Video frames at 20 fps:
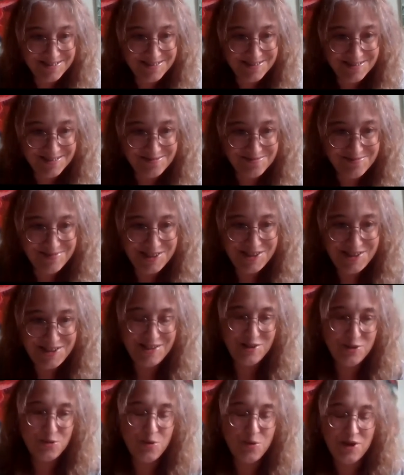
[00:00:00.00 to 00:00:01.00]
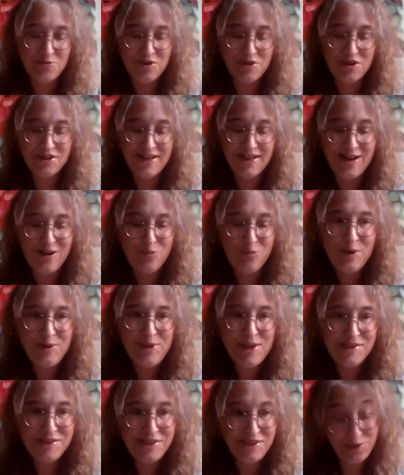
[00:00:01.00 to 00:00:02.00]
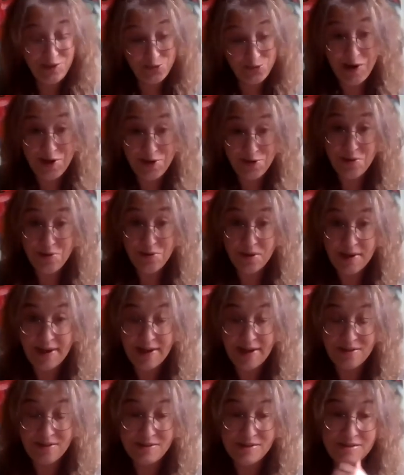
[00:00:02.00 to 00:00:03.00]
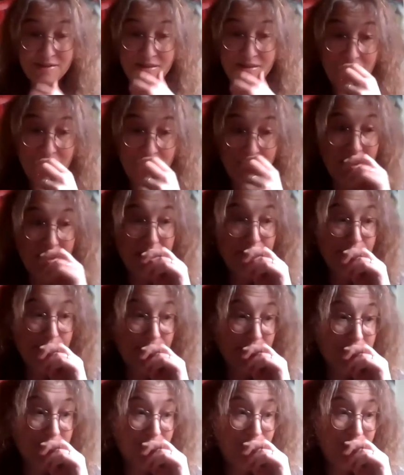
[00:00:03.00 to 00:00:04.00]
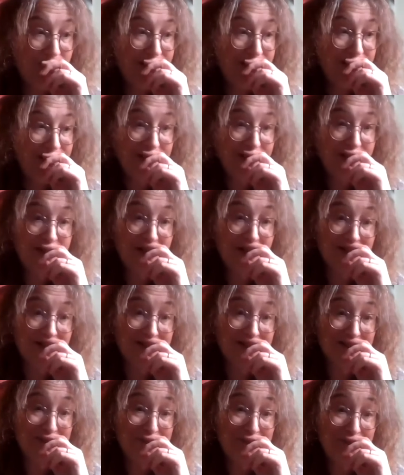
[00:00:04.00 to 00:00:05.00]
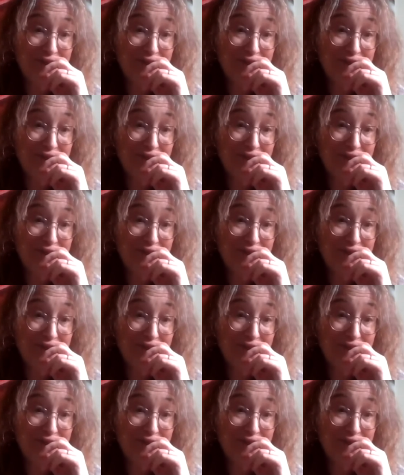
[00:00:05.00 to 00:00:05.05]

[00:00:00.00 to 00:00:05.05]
which didn't quite work out. When that didn't quite work out, I felt completely stuck,